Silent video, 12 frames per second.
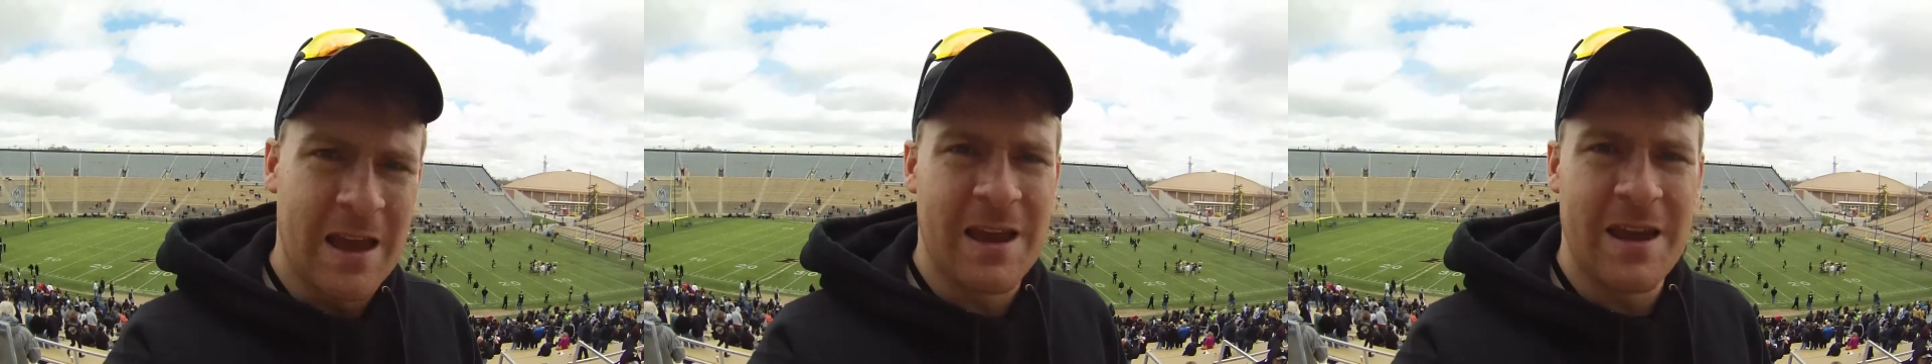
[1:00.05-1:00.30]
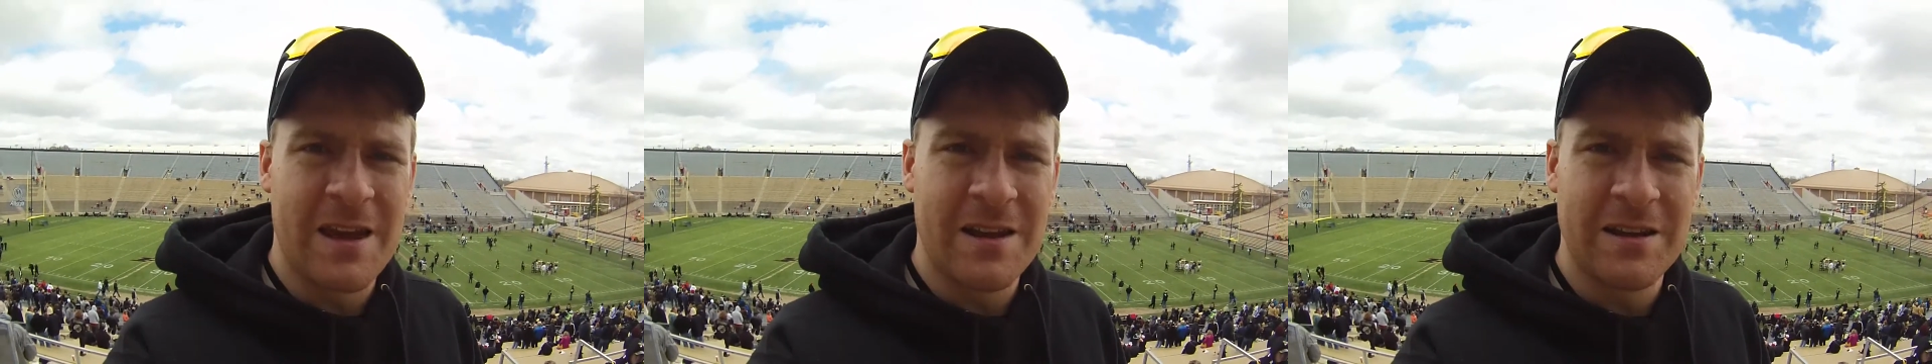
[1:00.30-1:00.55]

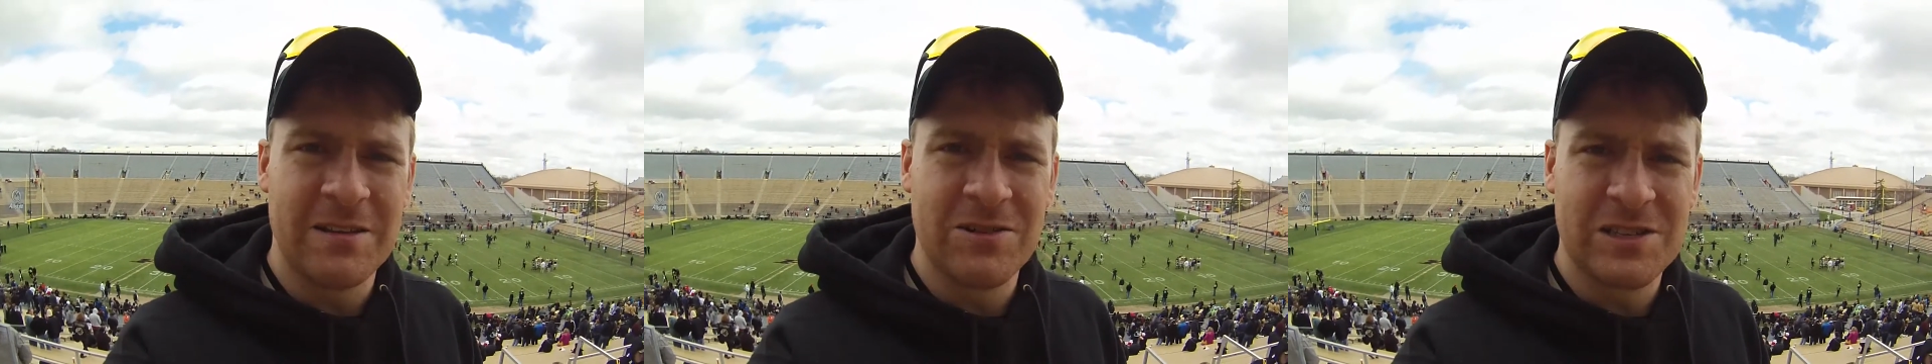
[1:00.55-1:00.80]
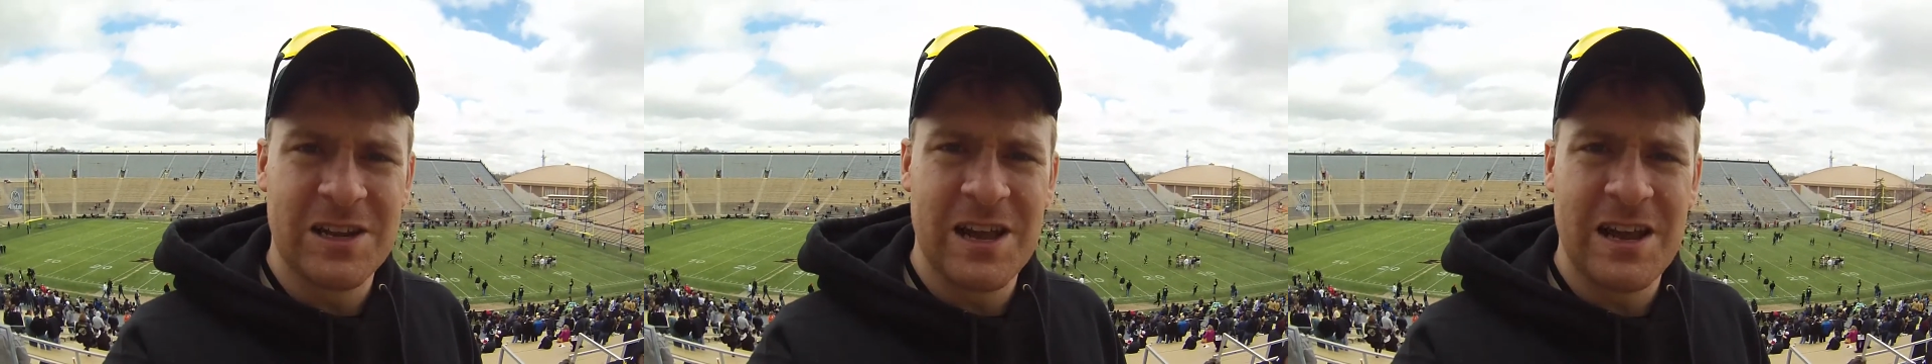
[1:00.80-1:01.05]
and it
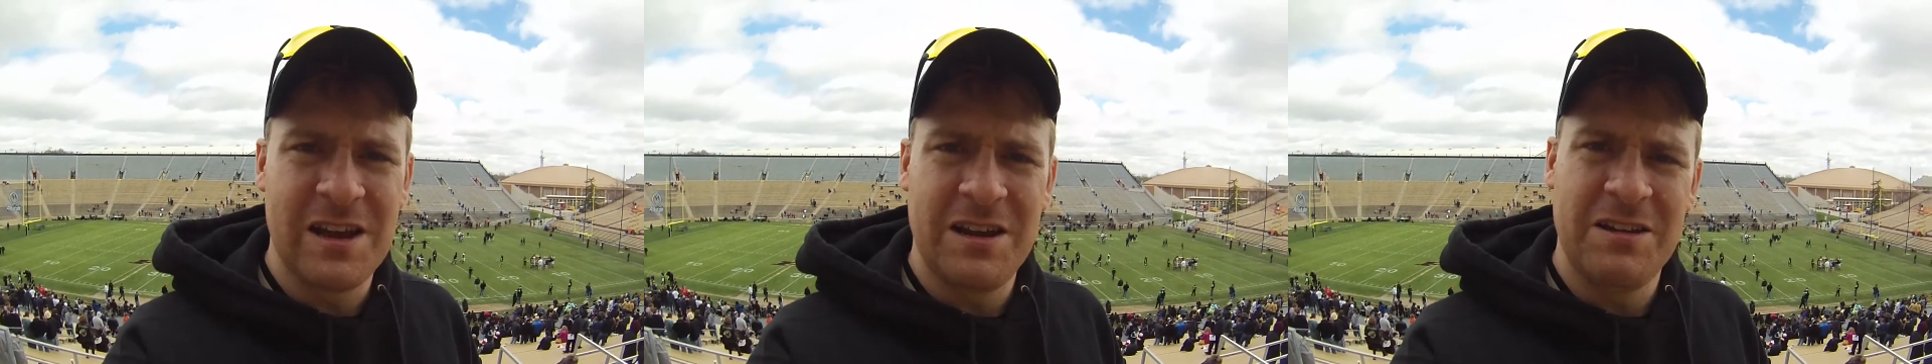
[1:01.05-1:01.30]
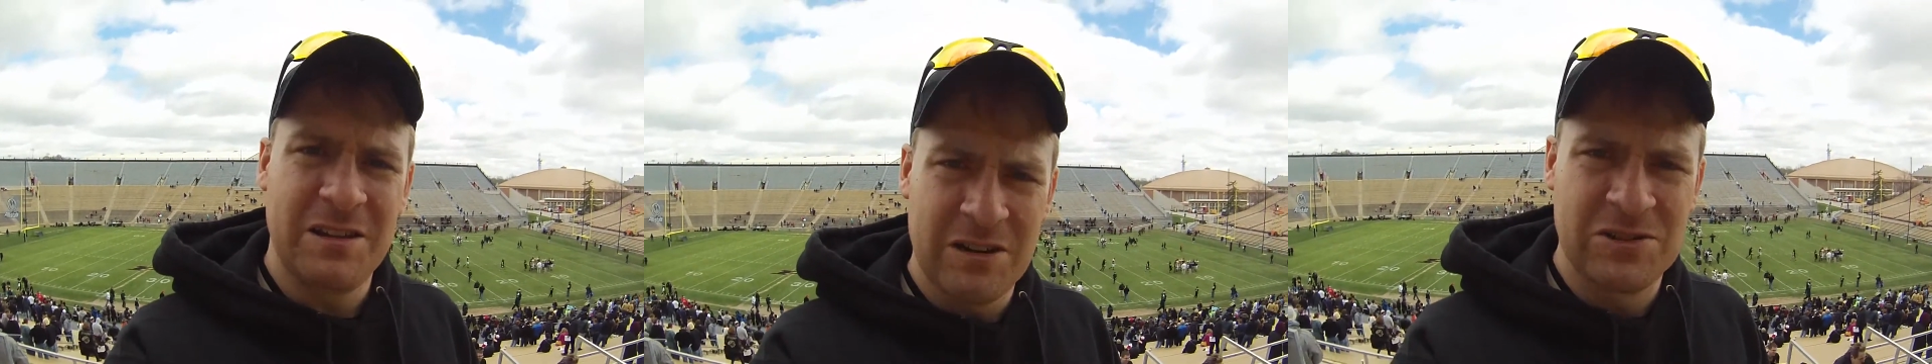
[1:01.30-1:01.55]
looks like
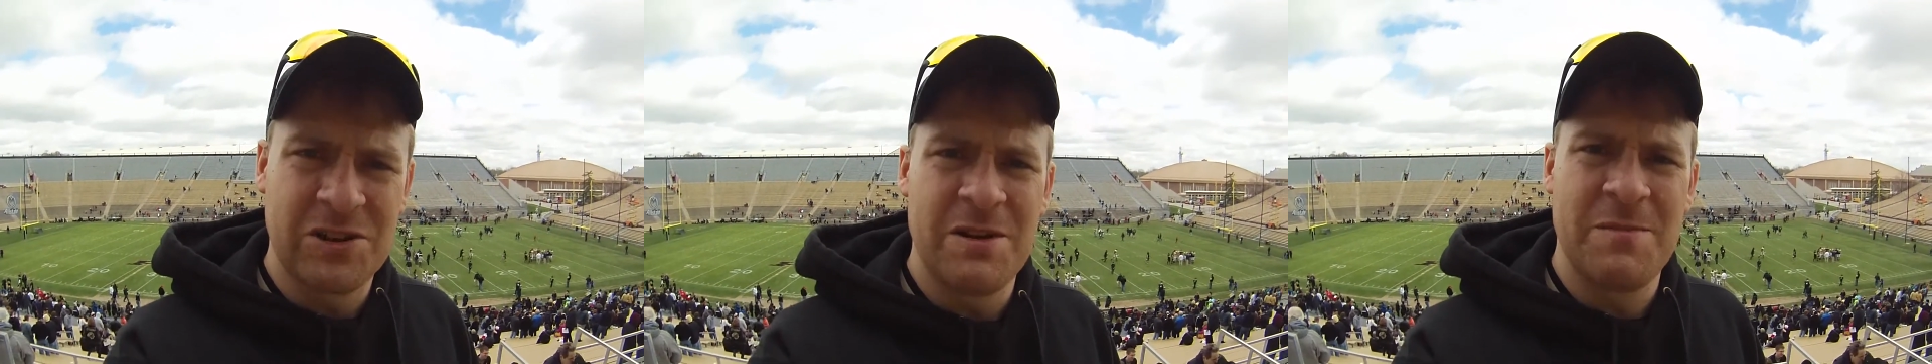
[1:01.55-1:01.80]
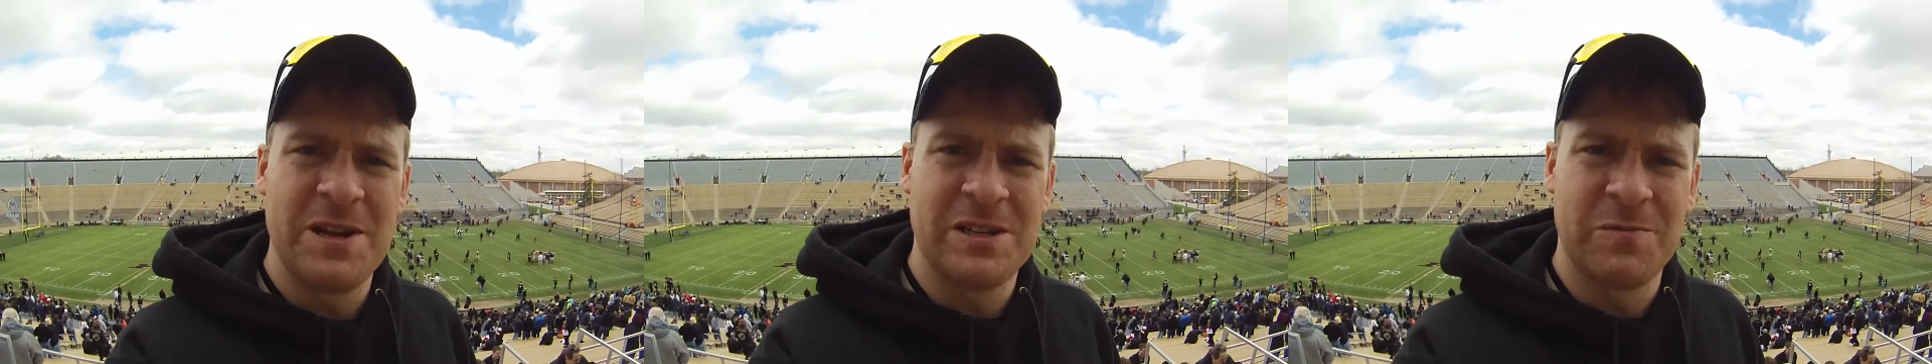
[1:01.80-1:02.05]
there's
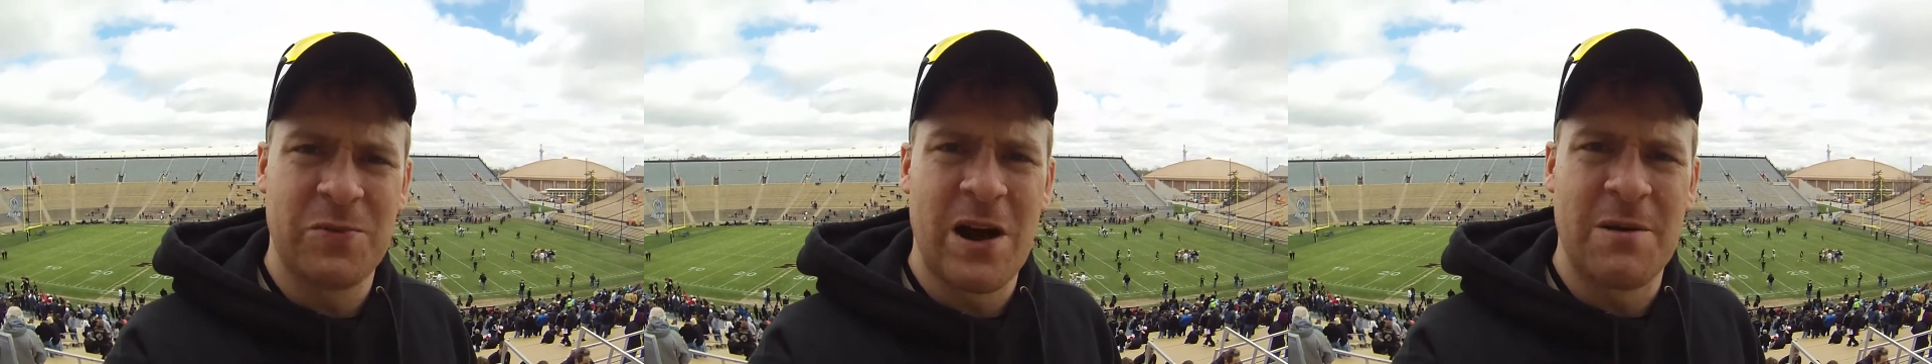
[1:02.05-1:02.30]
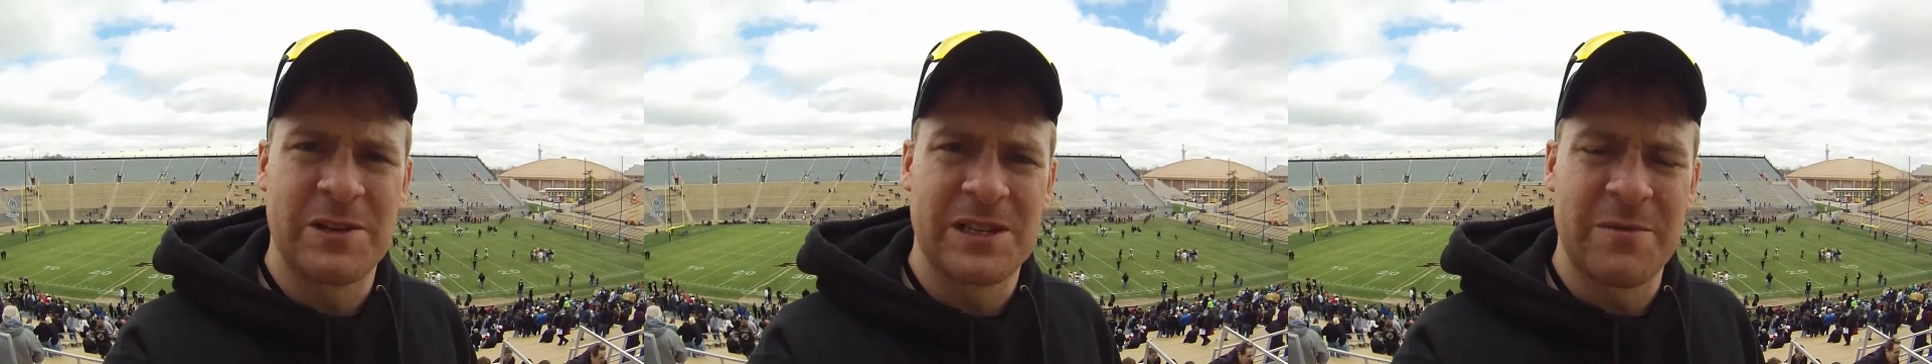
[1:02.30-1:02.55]
going to be some
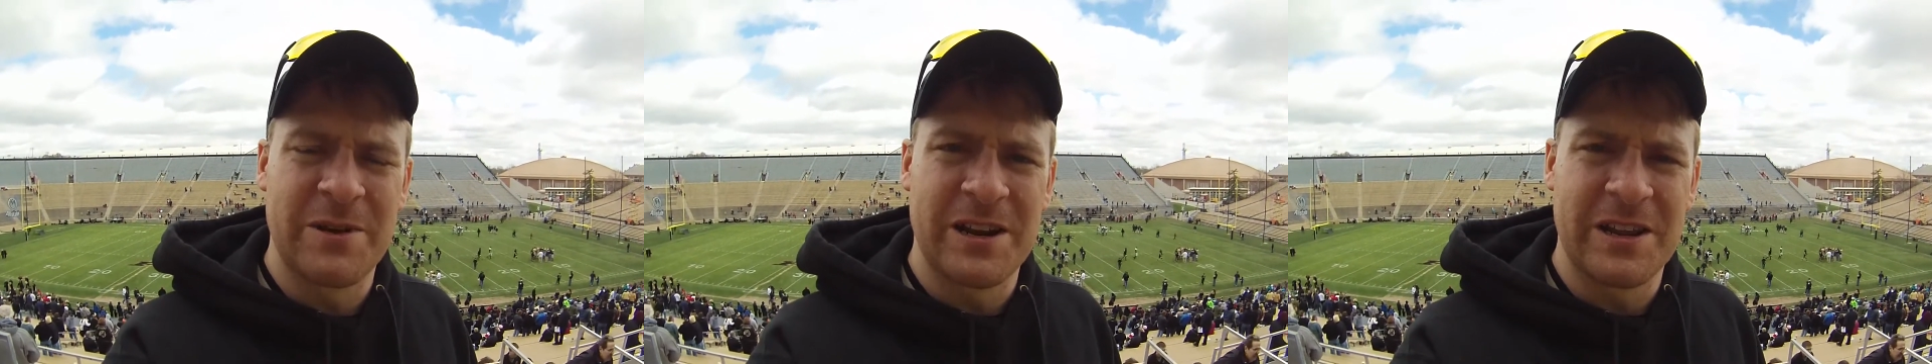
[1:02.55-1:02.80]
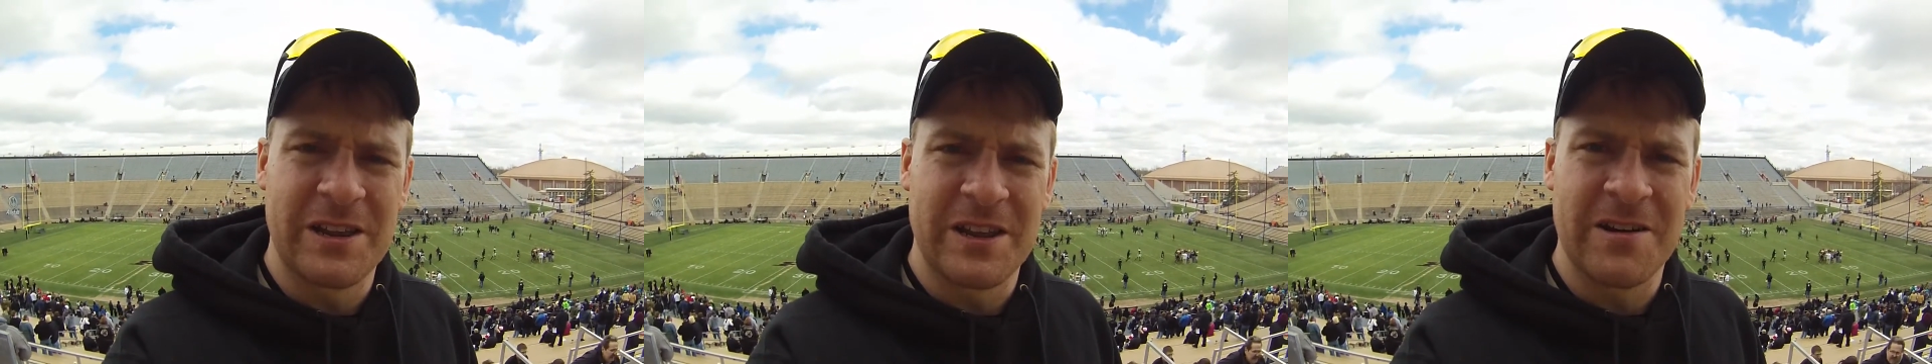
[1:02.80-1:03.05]
promise coming
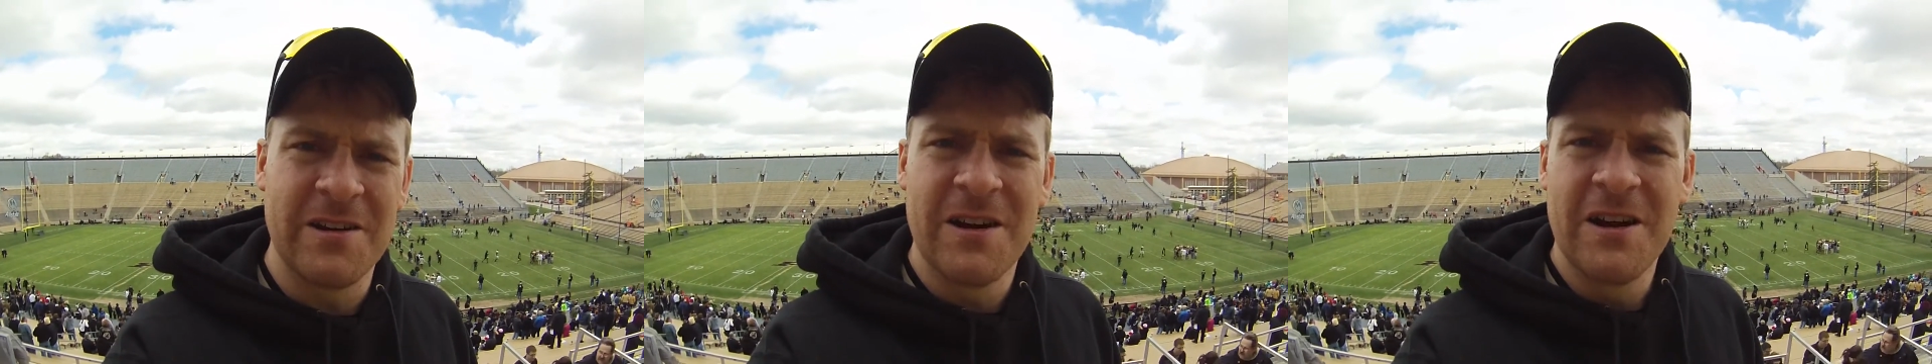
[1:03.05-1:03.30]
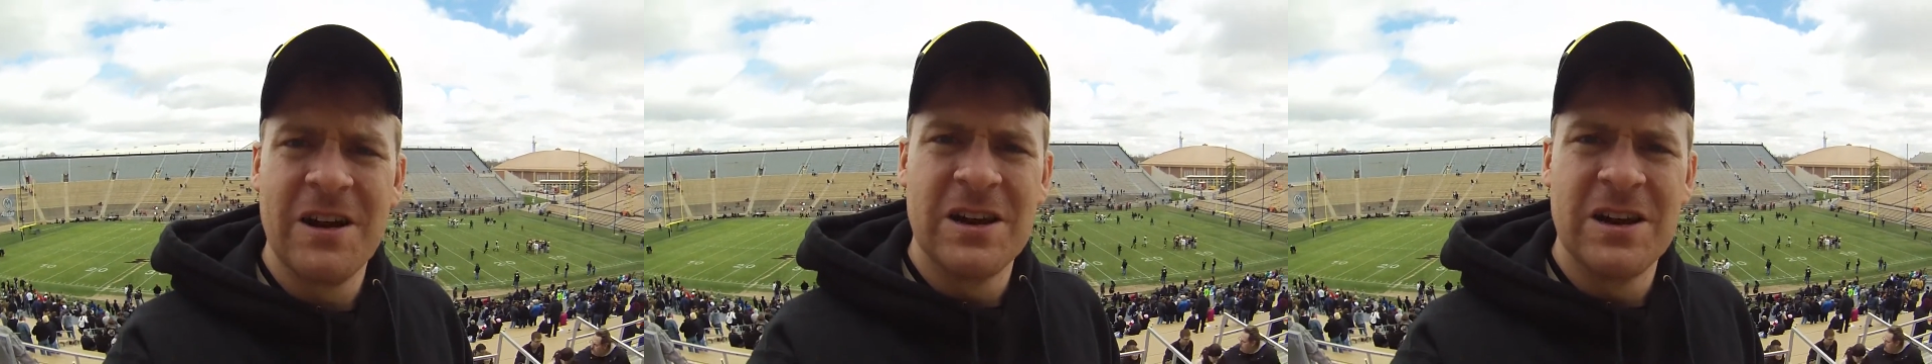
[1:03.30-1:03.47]
into the year.